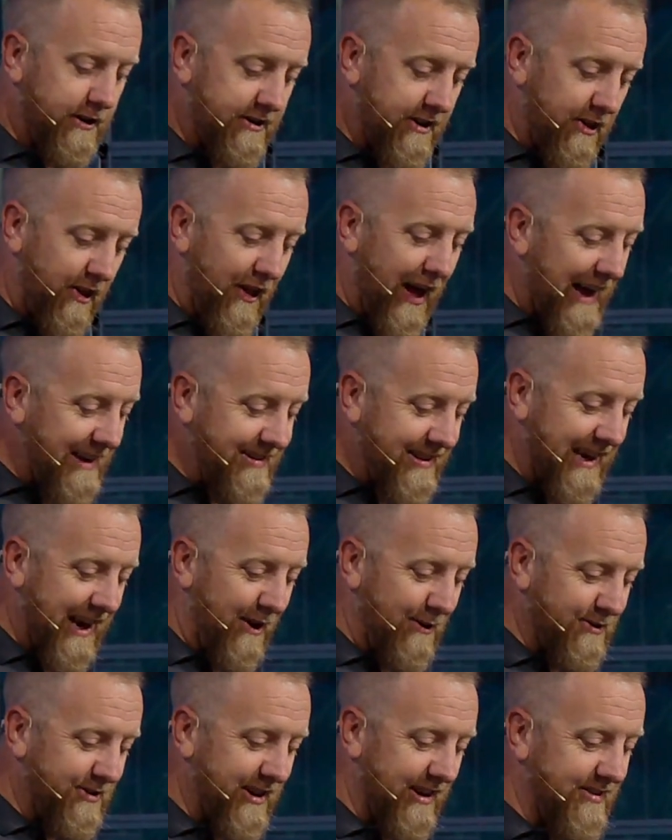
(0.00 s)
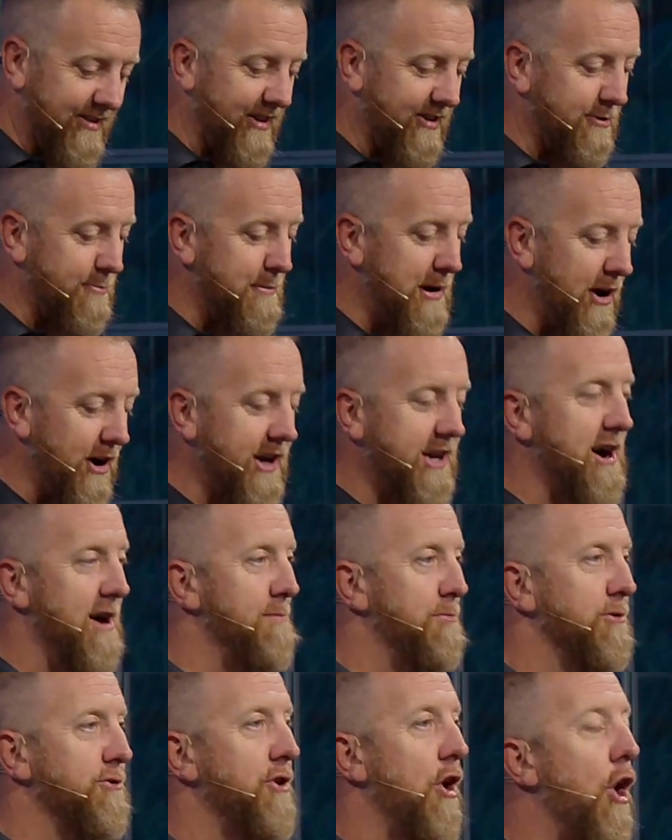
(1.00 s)
And the last thing I would say is this, married
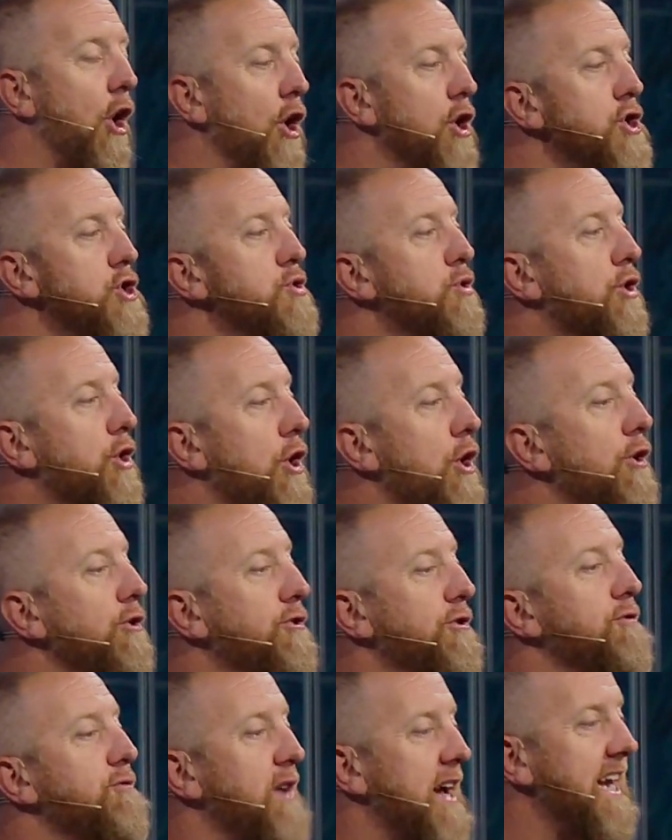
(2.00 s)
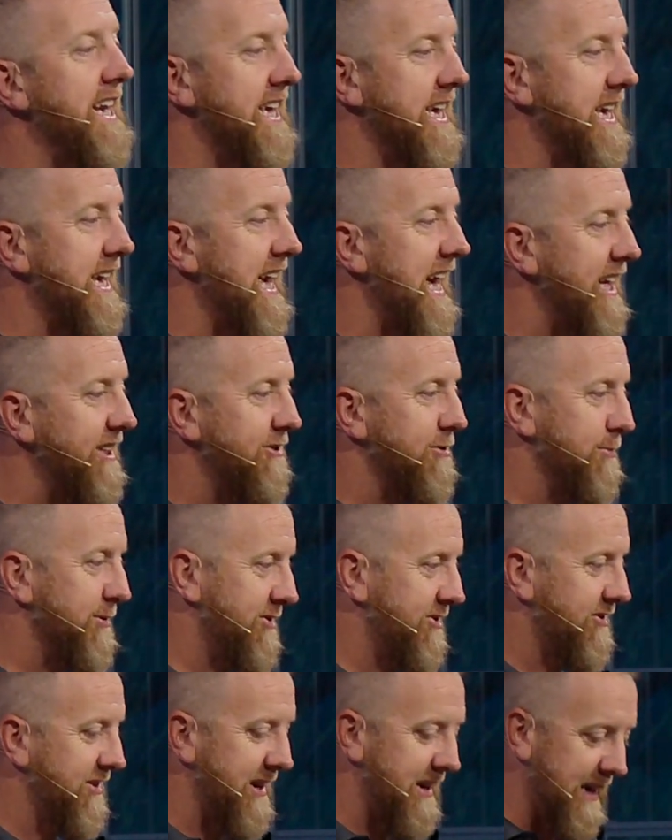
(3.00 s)
couples, are you cultivating
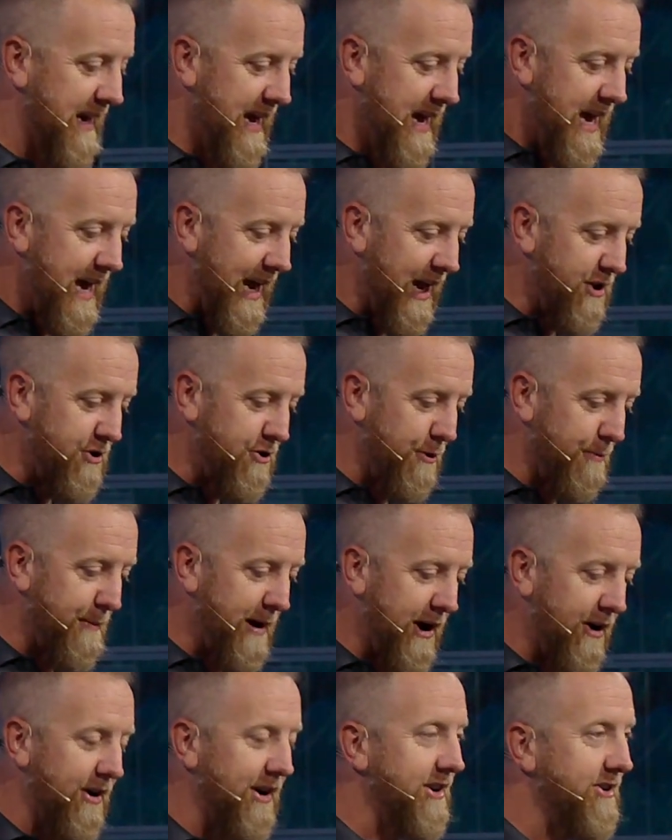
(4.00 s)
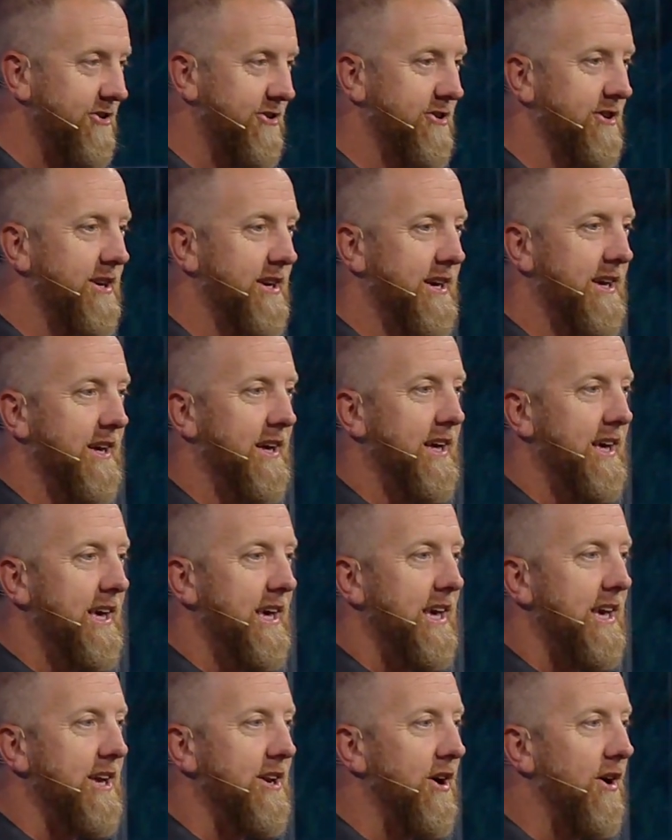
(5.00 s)
intimacy in your marriage?
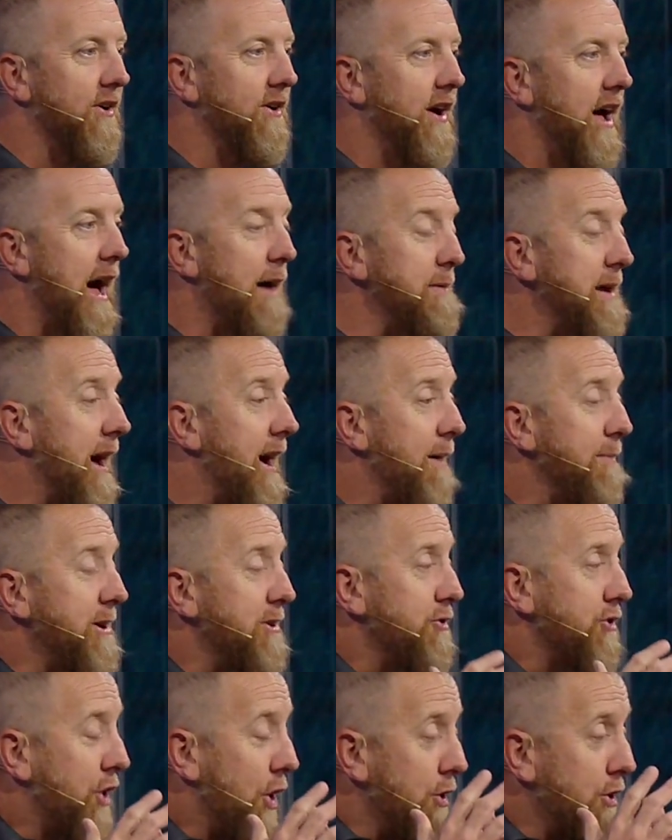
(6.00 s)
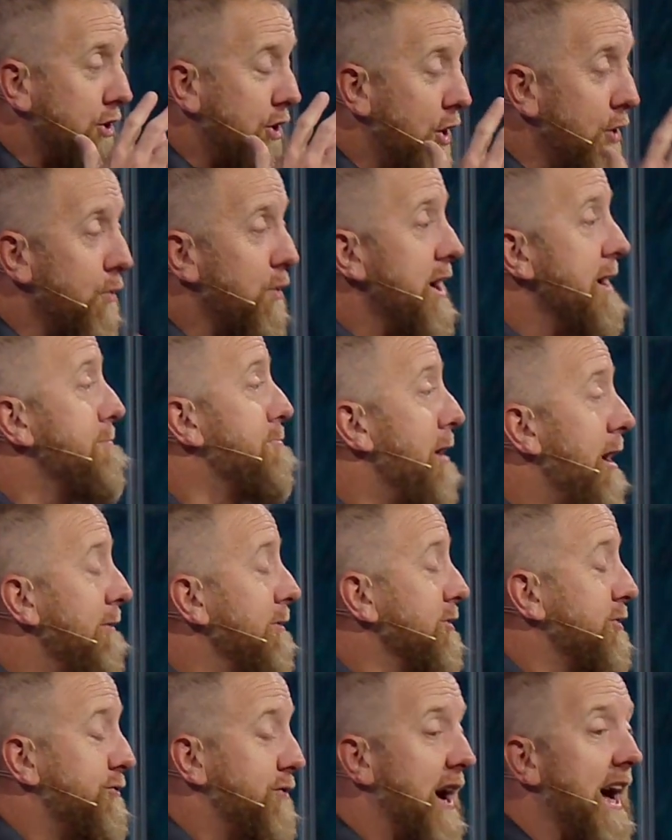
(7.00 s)
You know, I mean, go read
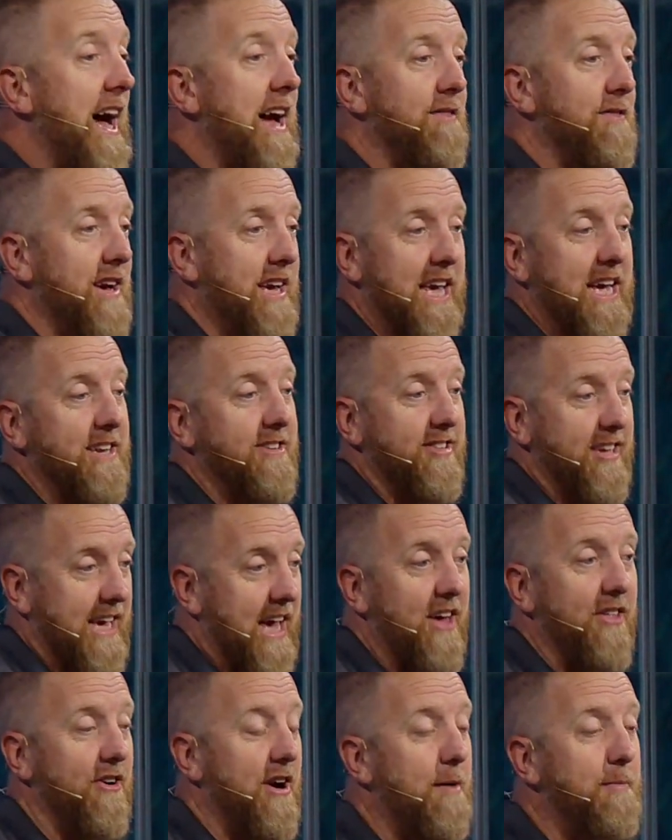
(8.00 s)
Proverbs 5 again together.